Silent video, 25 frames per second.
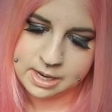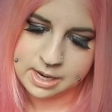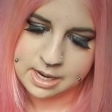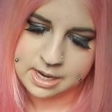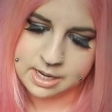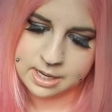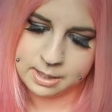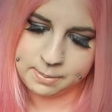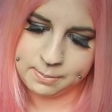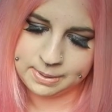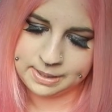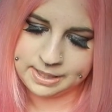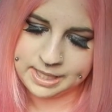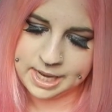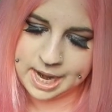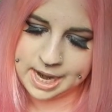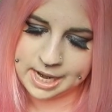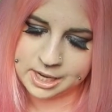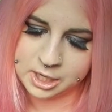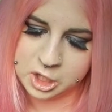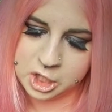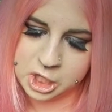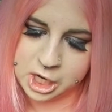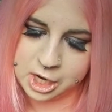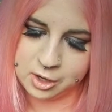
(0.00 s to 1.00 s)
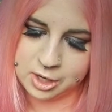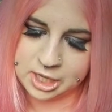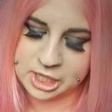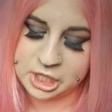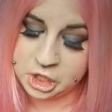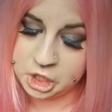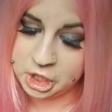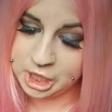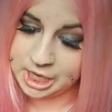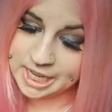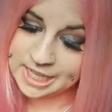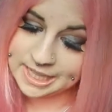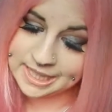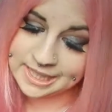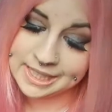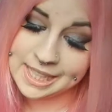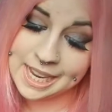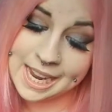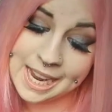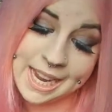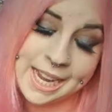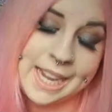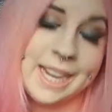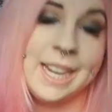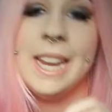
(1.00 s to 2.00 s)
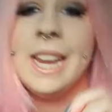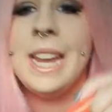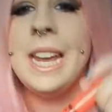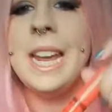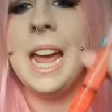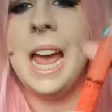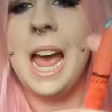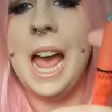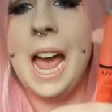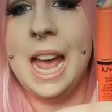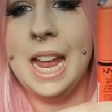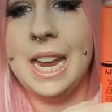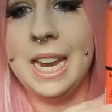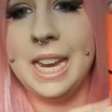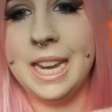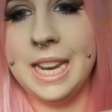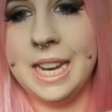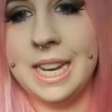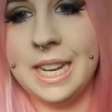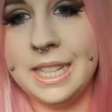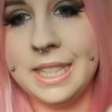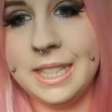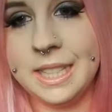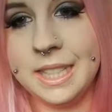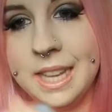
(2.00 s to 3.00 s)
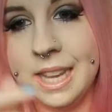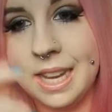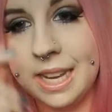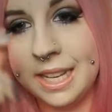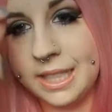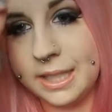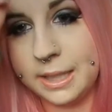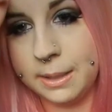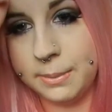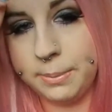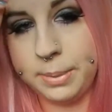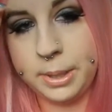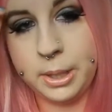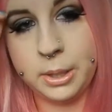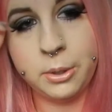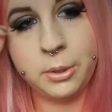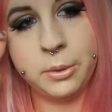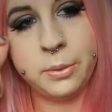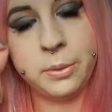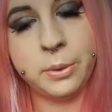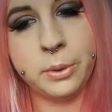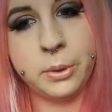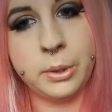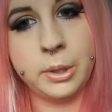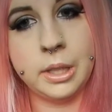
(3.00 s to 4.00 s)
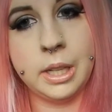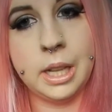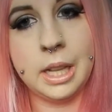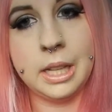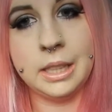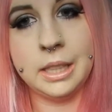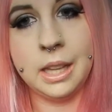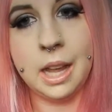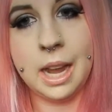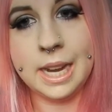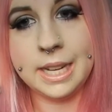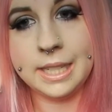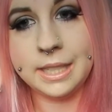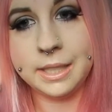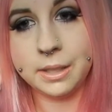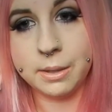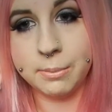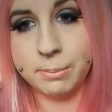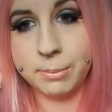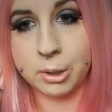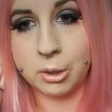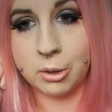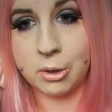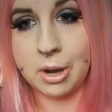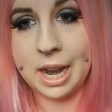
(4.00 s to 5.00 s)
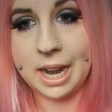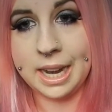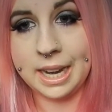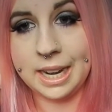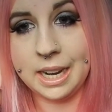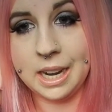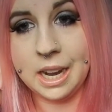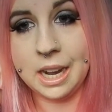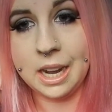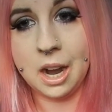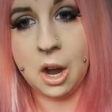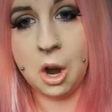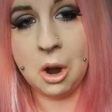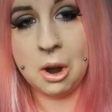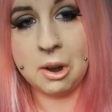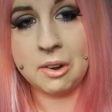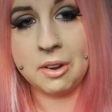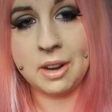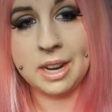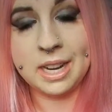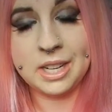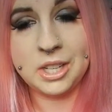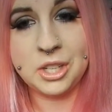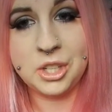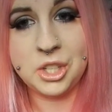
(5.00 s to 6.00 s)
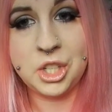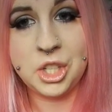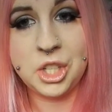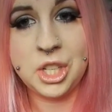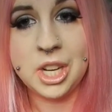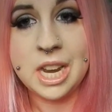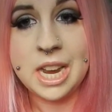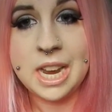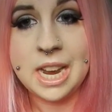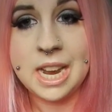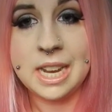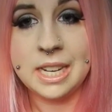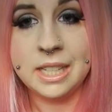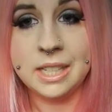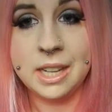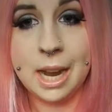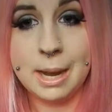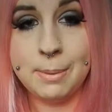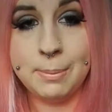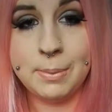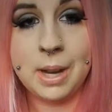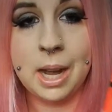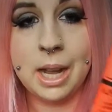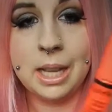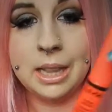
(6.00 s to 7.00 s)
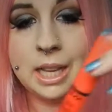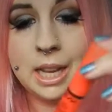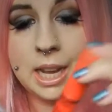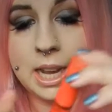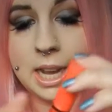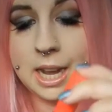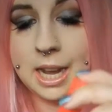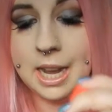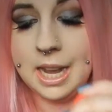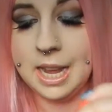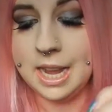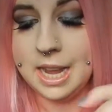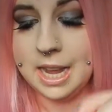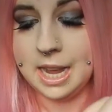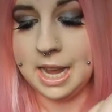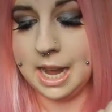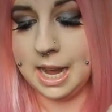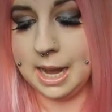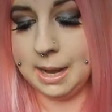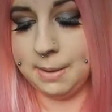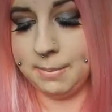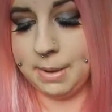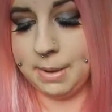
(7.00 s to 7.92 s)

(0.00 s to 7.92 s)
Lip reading: number 10 Cherry Cheesecake, and it is this beautiful light meringue orange type color. I